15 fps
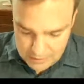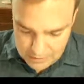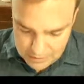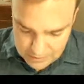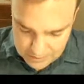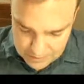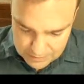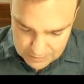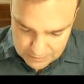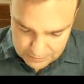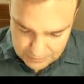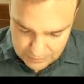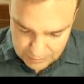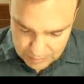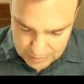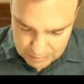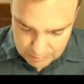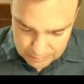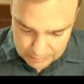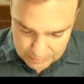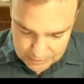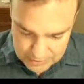of this
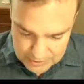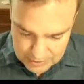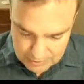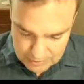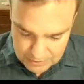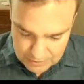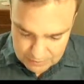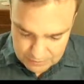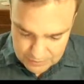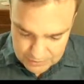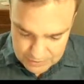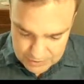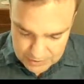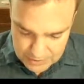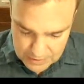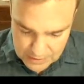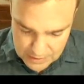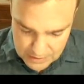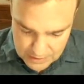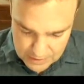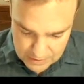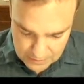probability generating function
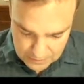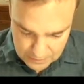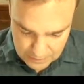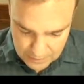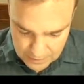here.